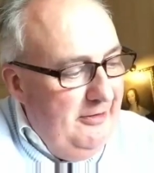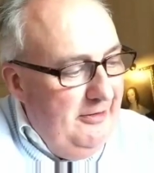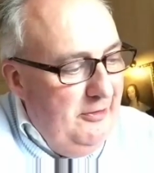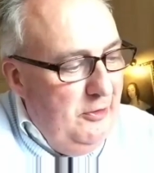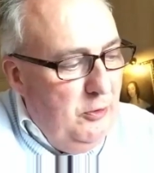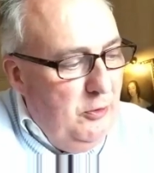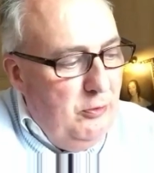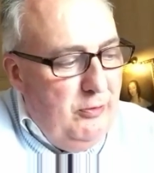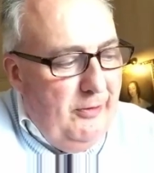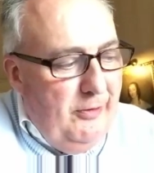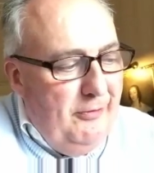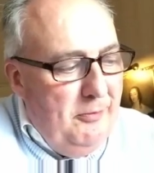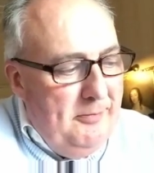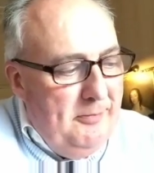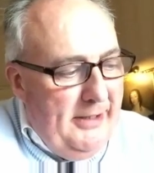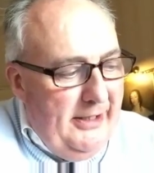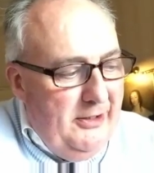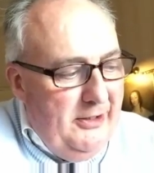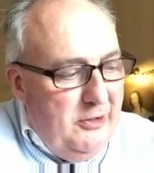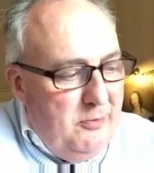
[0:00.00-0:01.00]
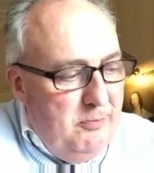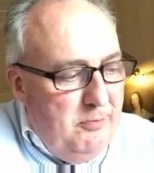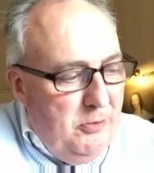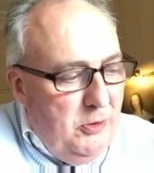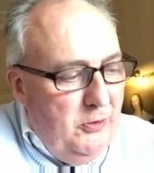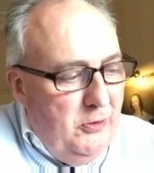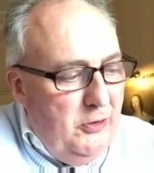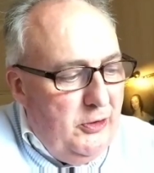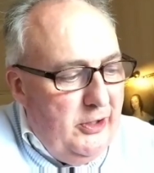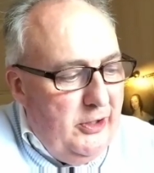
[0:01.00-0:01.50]
Lord Robert Manners bore
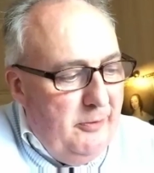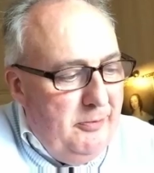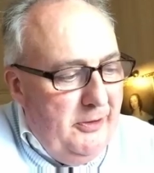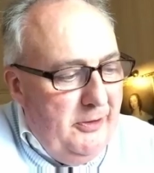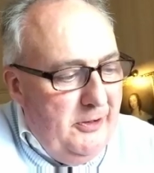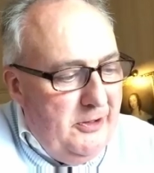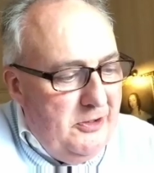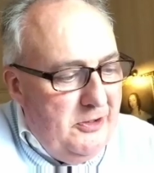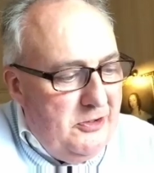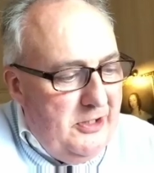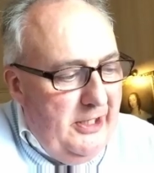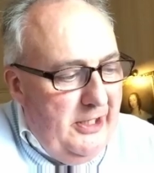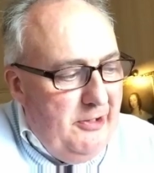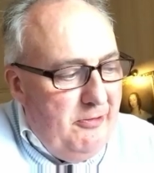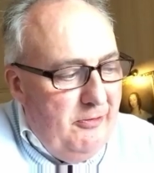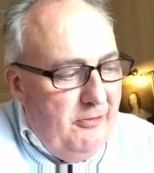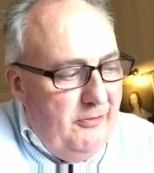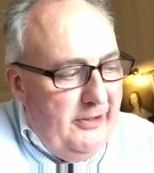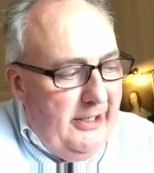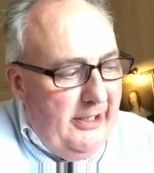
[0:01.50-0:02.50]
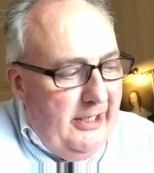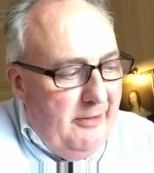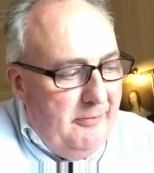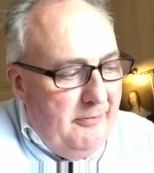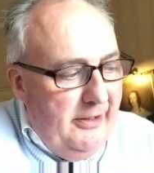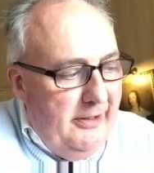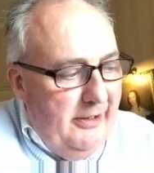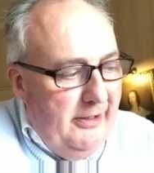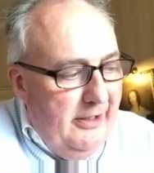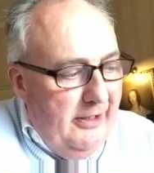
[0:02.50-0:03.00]
the ship into the centre of the
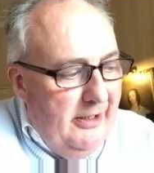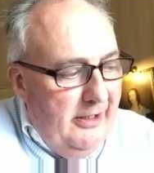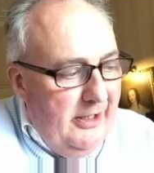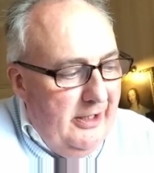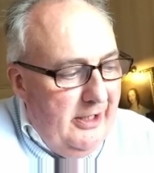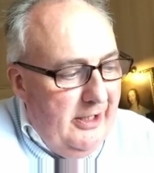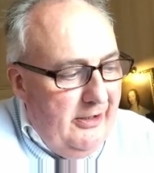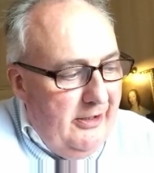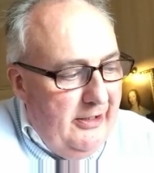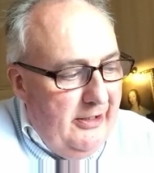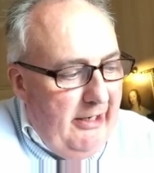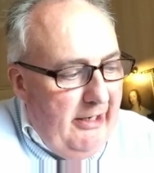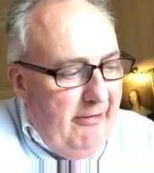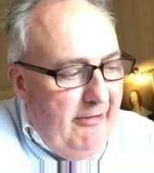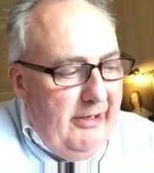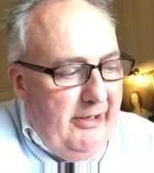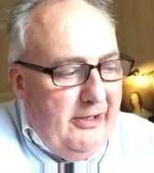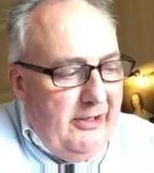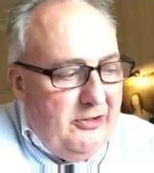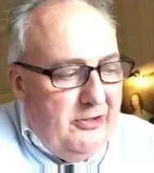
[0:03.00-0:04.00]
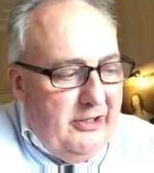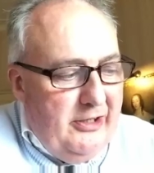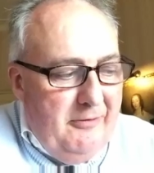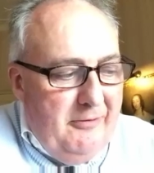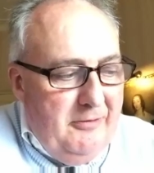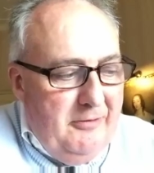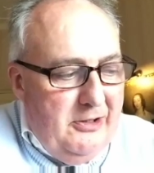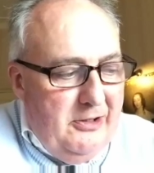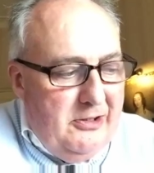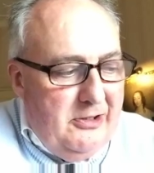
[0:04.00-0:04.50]
enemy and narrowly escaped
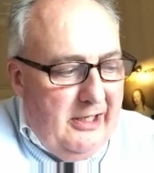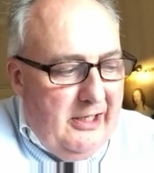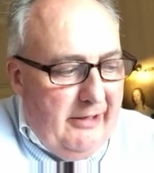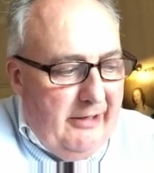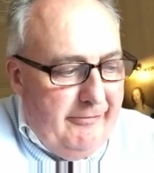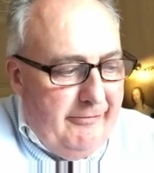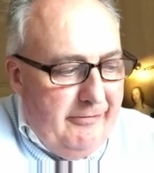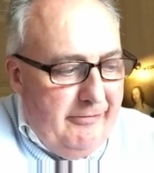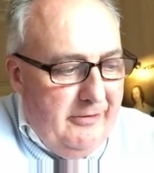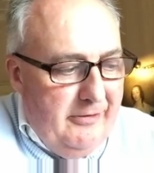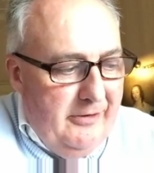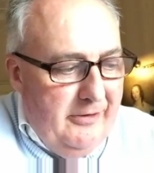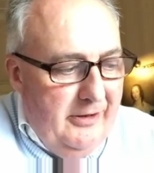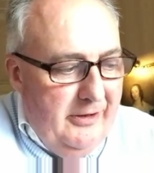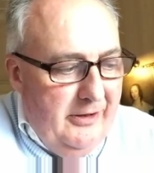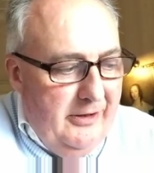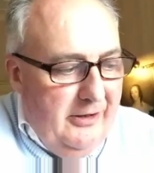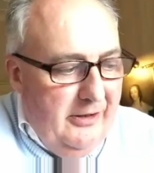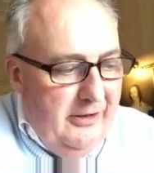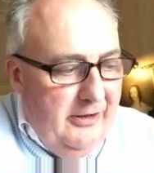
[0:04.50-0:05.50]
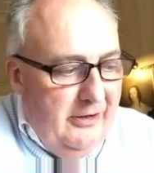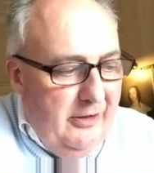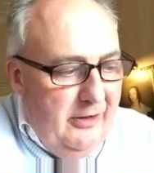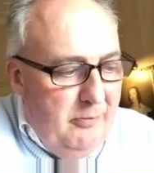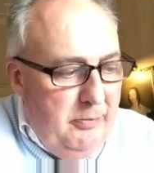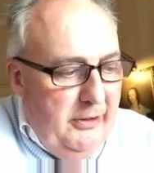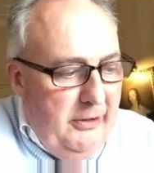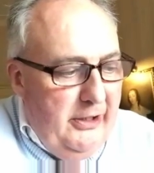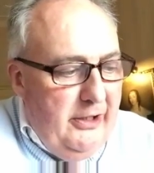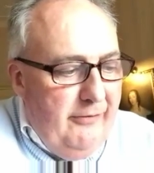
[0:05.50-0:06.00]
with his life, the
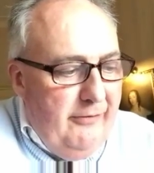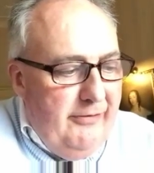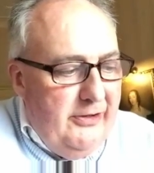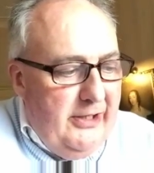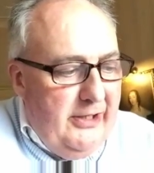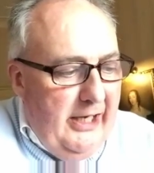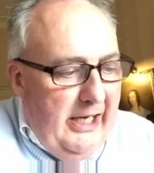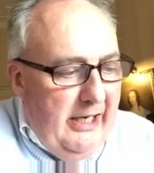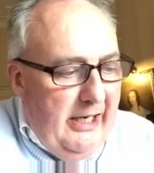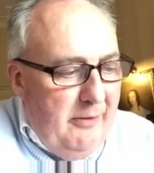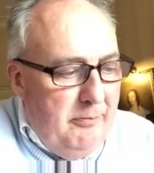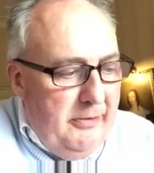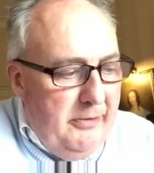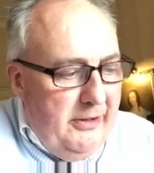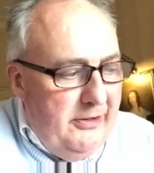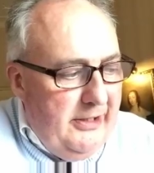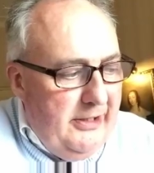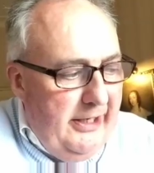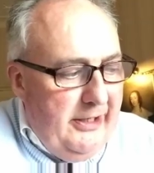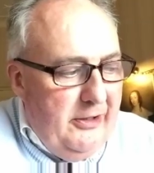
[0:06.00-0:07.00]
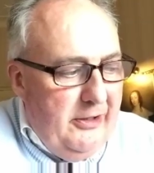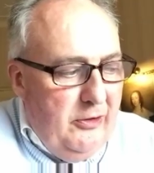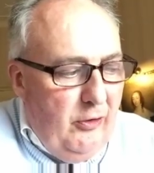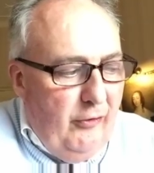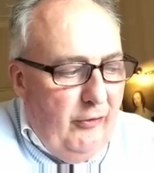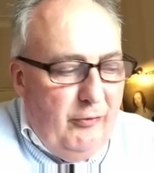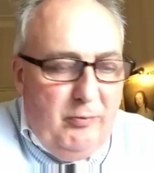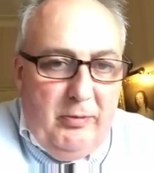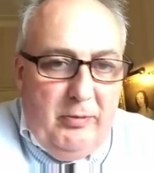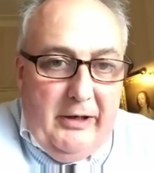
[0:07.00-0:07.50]
peak of his hat being taken
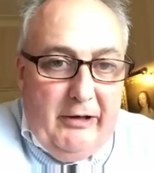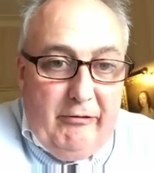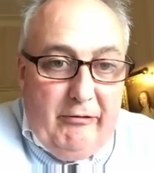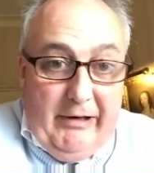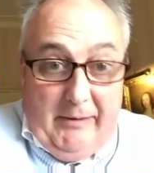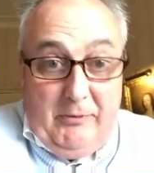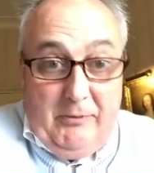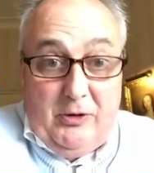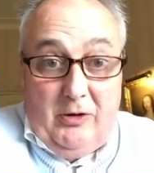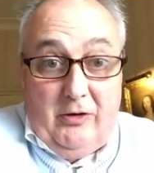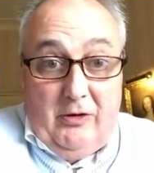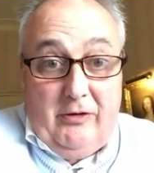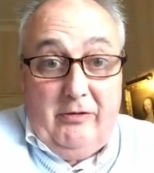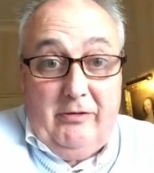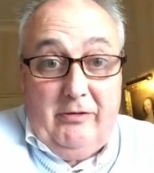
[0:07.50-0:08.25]
off by grape shot.